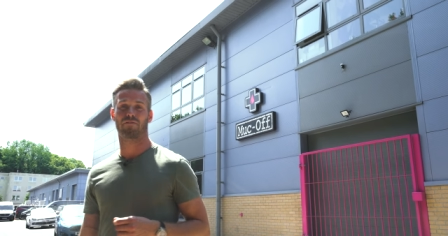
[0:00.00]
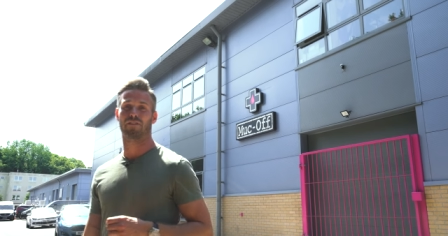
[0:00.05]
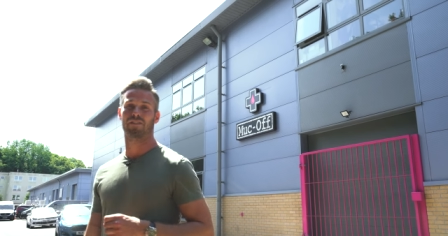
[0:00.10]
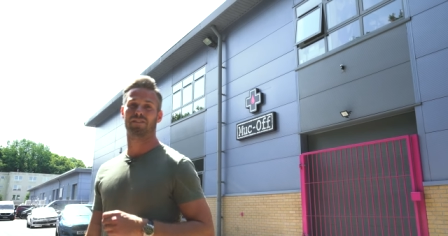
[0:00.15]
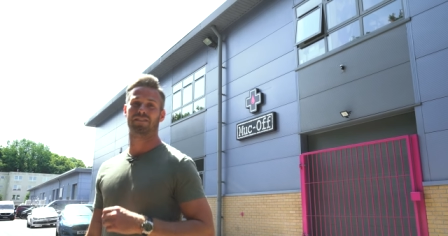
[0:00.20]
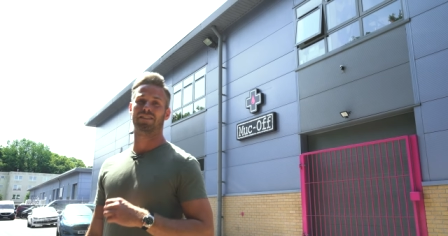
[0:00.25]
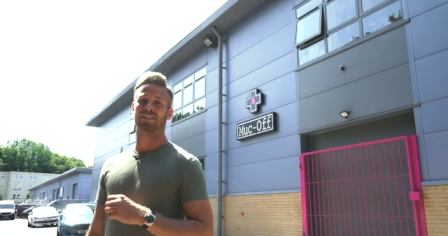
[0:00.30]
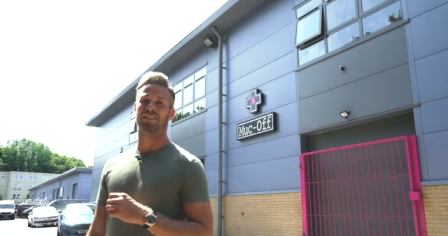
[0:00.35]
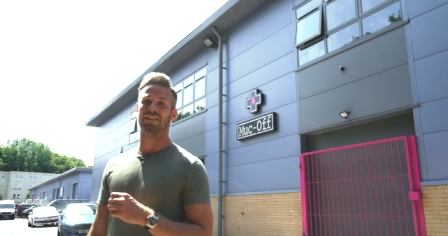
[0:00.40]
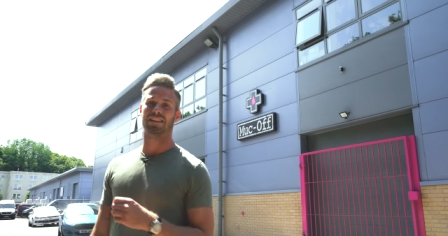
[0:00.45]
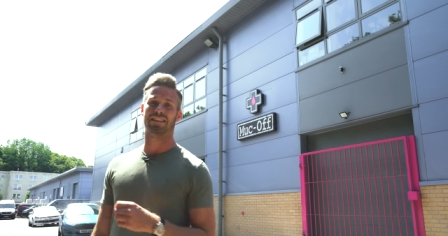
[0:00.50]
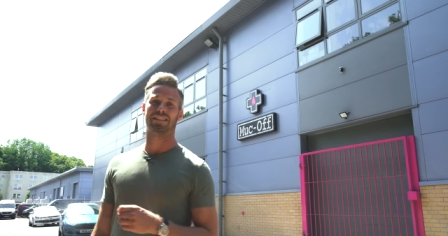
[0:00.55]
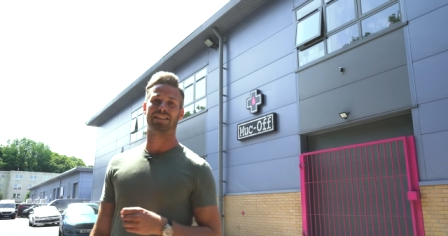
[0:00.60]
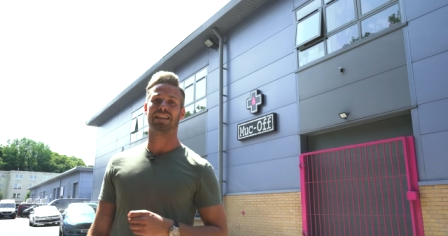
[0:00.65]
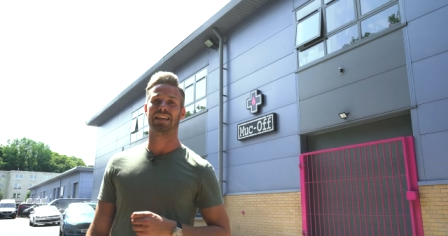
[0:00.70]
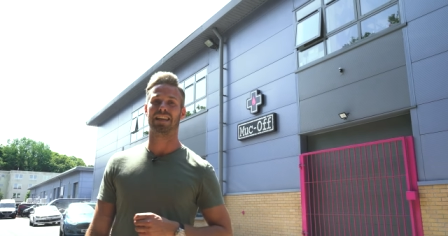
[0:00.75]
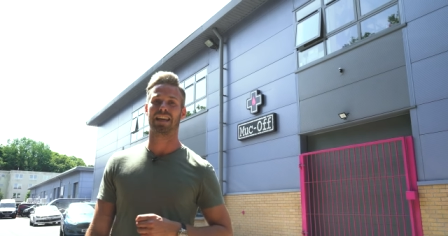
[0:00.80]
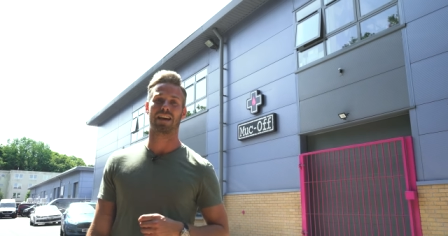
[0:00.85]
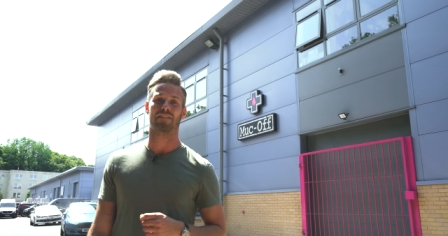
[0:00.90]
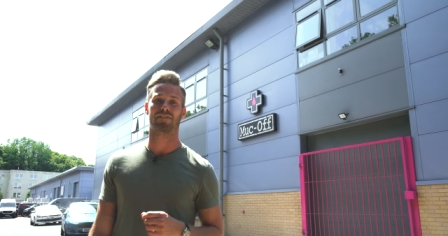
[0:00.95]
Thruxton
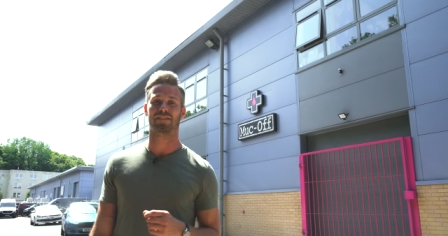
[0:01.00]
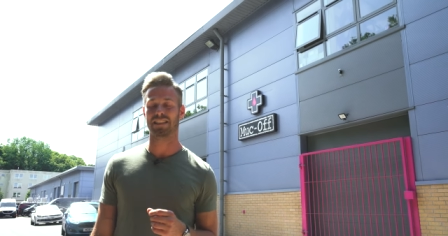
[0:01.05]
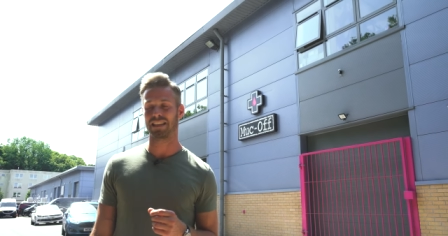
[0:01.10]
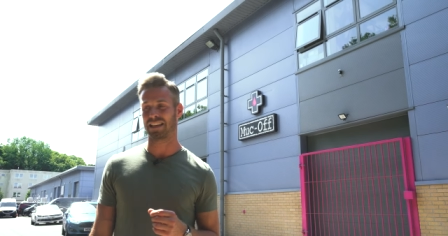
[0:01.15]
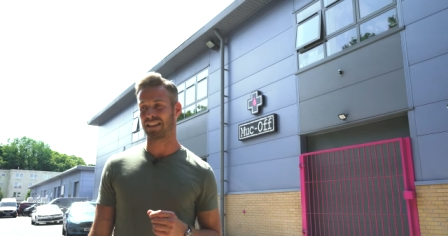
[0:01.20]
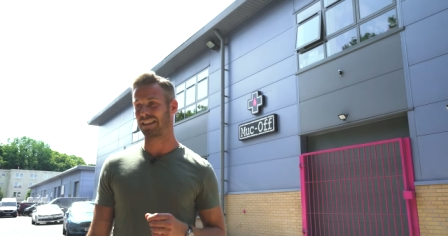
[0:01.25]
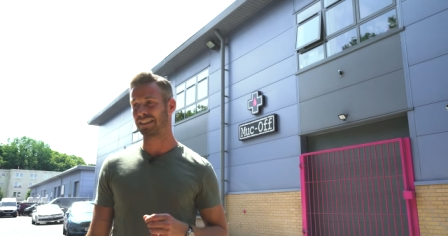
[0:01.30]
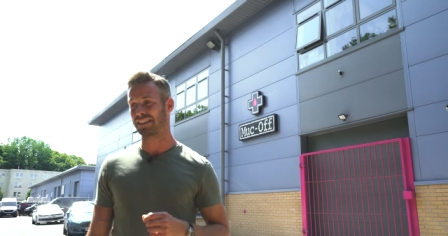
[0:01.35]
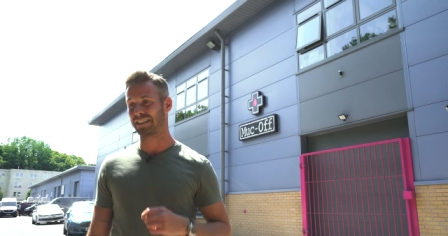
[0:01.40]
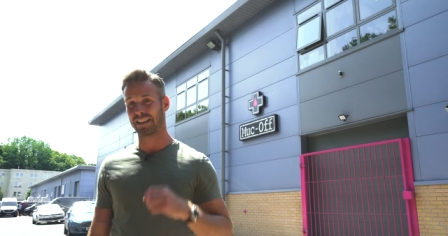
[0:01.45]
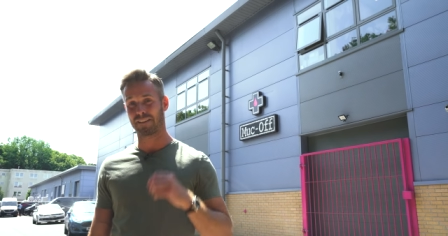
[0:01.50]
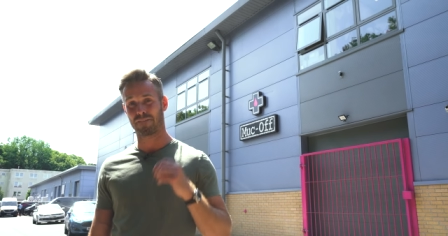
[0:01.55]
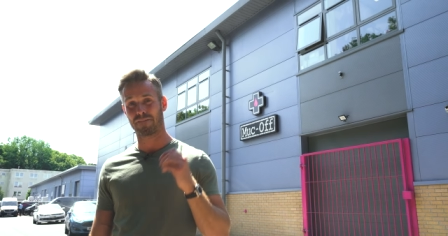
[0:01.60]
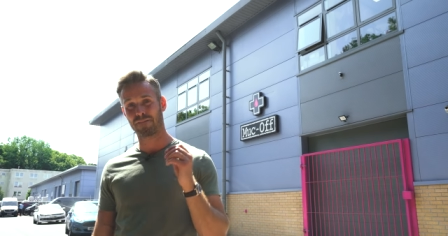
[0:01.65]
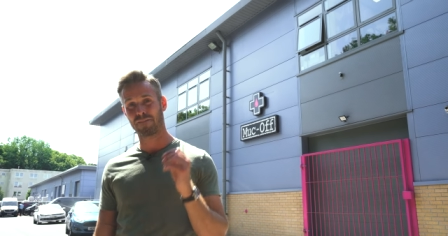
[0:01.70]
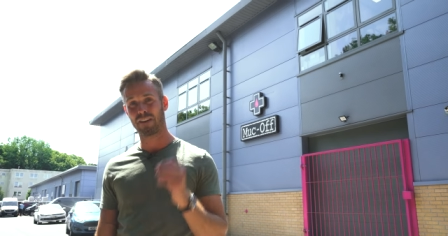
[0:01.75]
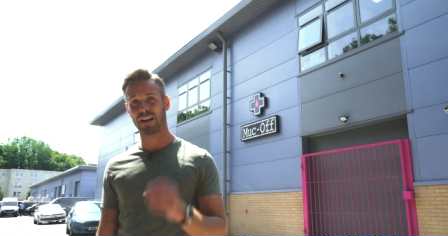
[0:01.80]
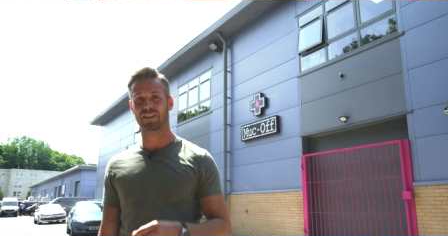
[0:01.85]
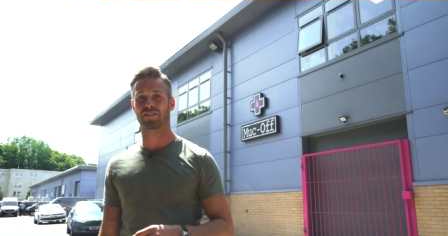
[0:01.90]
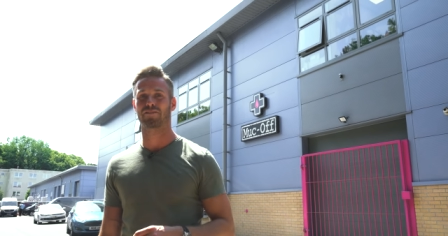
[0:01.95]
T F C. This is a
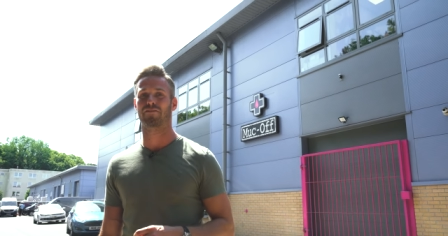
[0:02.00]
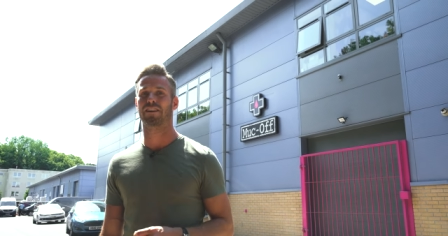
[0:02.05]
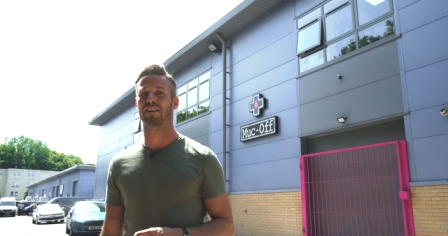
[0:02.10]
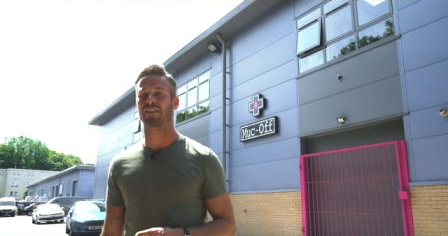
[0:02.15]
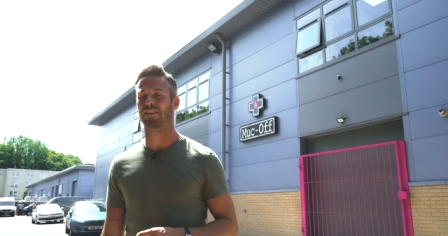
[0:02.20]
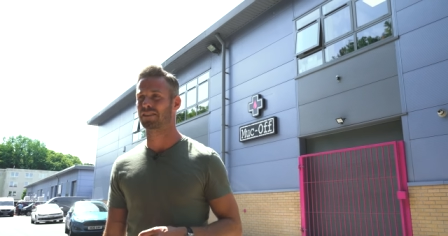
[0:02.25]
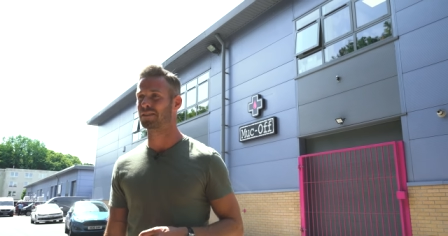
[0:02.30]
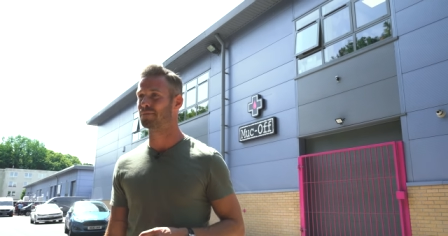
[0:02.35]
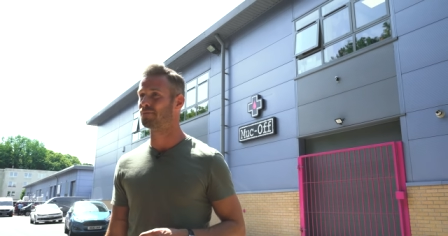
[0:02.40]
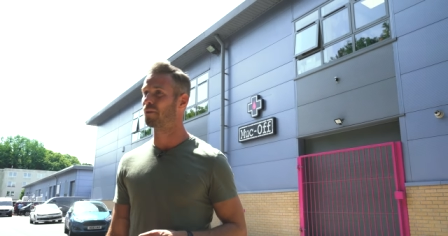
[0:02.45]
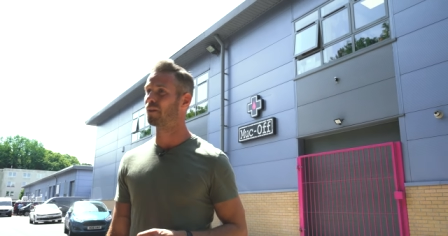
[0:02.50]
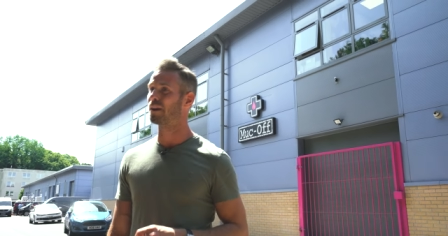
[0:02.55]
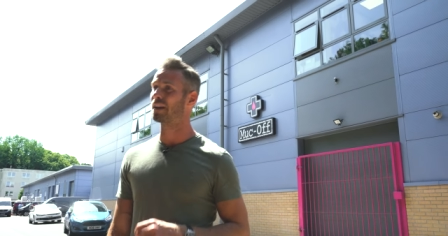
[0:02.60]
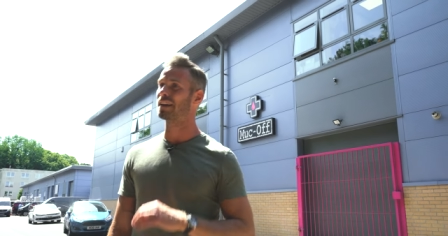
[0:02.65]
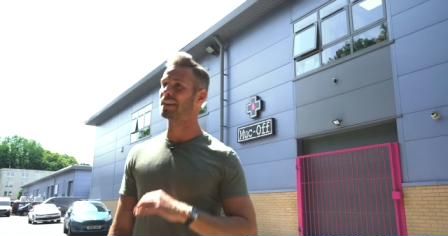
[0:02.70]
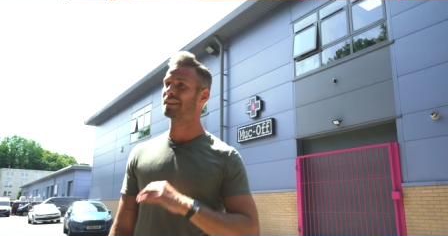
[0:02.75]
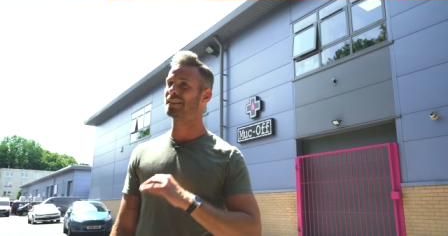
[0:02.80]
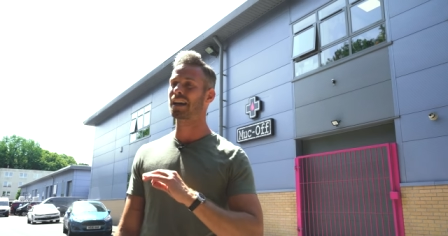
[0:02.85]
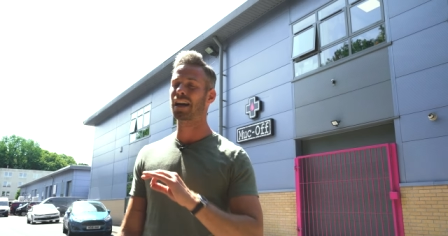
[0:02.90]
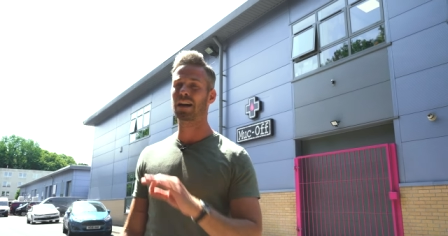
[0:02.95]
factory custom
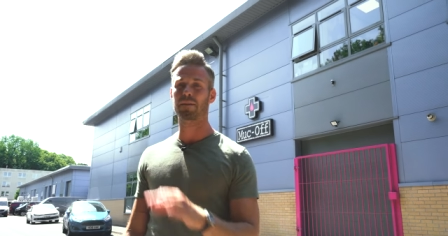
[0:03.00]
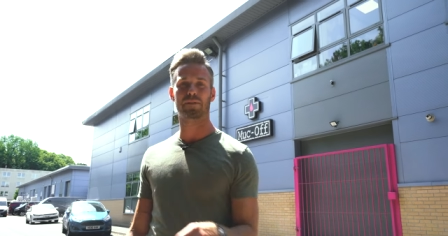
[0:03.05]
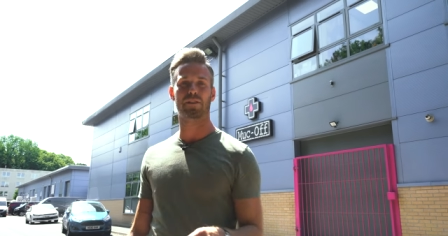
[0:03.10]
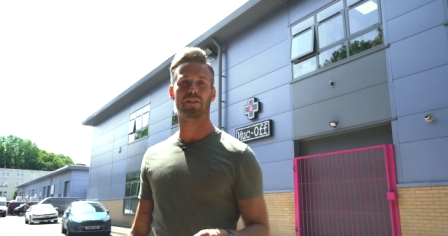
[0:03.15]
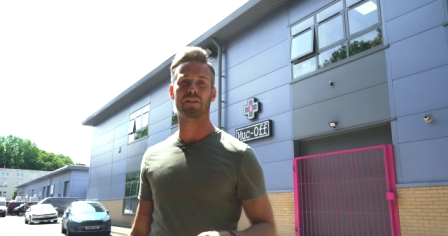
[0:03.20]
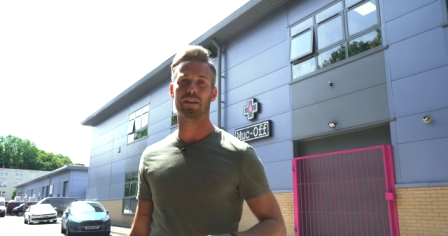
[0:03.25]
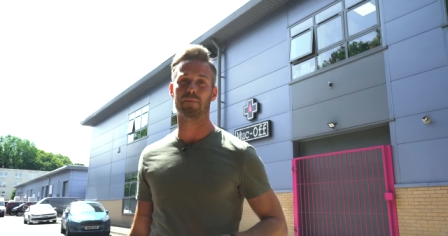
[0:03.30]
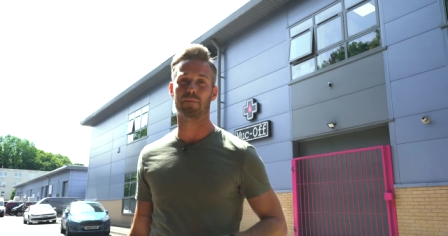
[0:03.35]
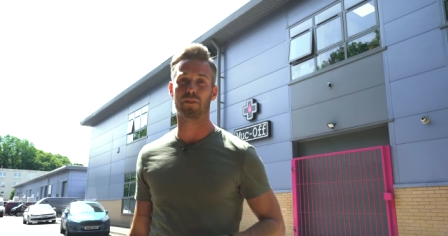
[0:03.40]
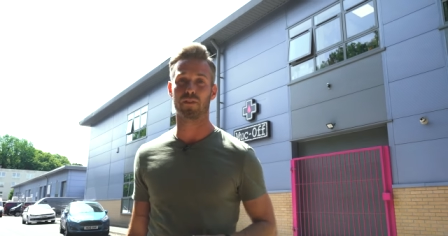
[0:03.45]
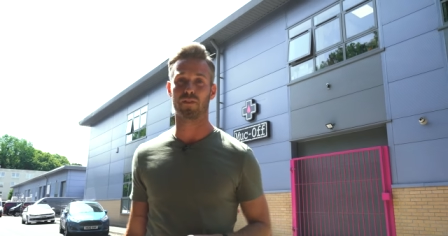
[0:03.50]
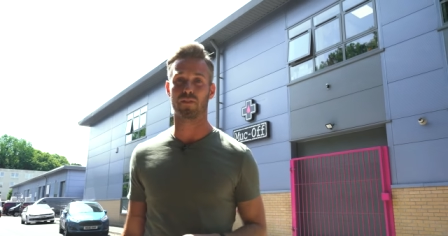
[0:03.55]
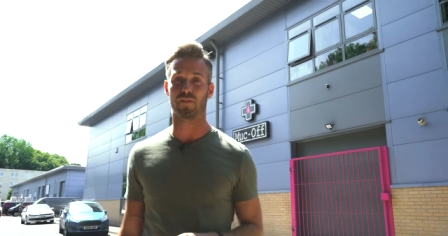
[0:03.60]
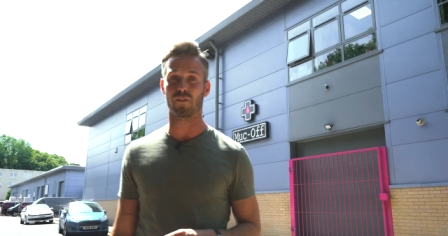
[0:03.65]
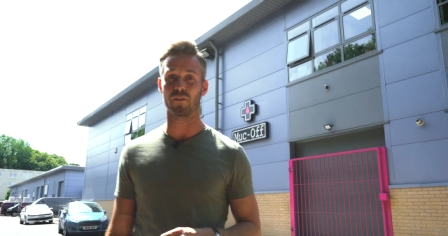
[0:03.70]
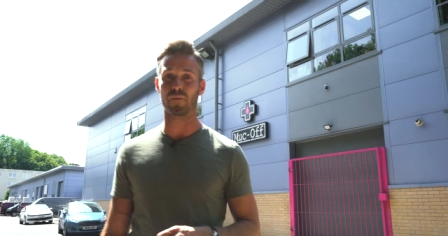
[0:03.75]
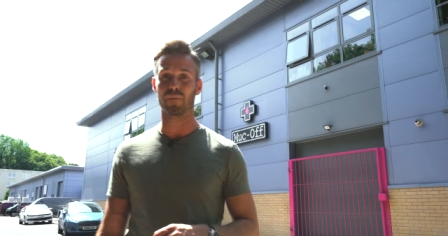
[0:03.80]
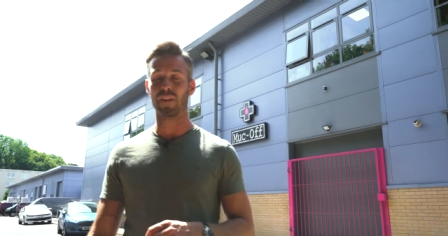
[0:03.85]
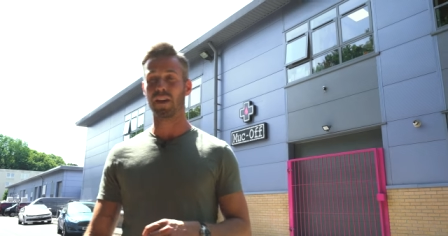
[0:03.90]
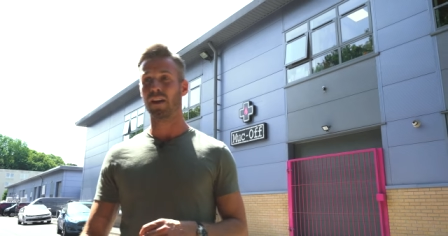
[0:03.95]
bike. It's absolutely
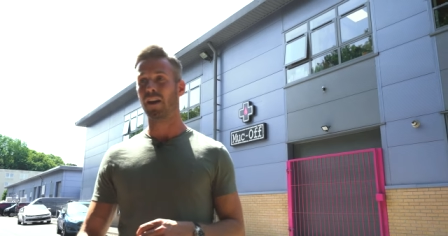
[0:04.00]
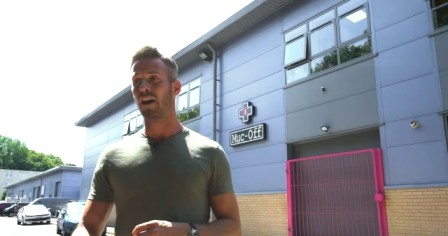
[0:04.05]
beautiful.